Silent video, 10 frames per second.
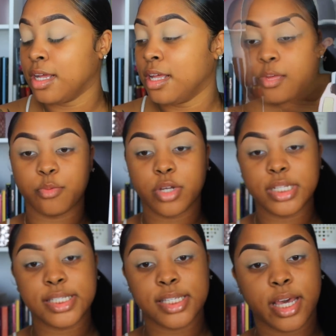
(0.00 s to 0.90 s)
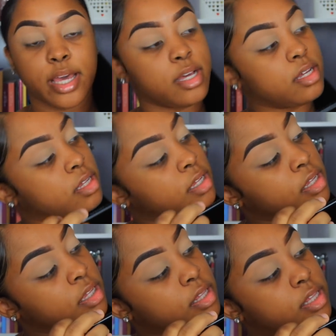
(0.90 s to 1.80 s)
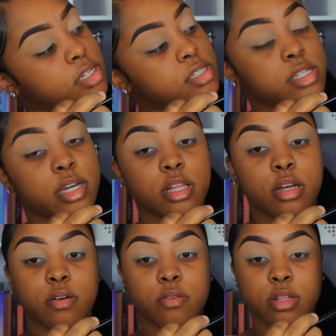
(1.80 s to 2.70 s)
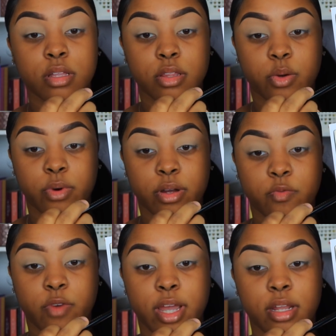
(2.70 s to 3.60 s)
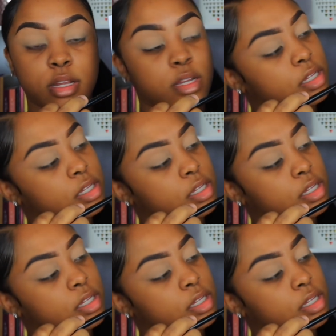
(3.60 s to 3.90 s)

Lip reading: So I'm gonna take this yellow, the one right